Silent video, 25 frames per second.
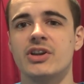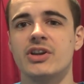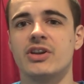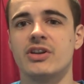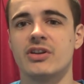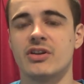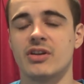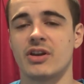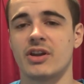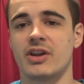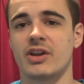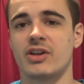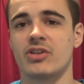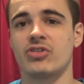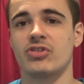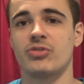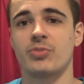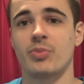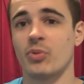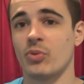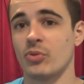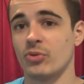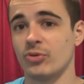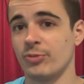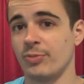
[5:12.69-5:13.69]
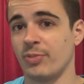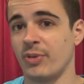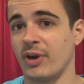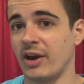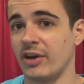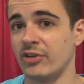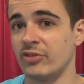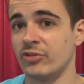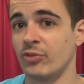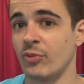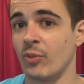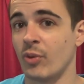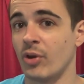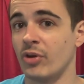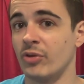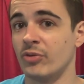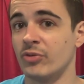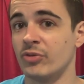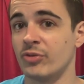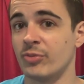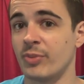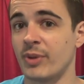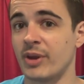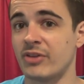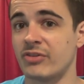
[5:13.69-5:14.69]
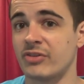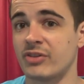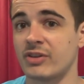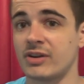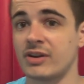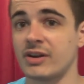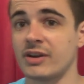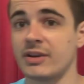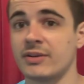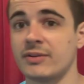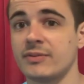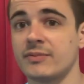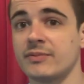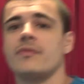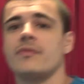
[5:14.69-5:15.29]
you know, like sports brand ones basically.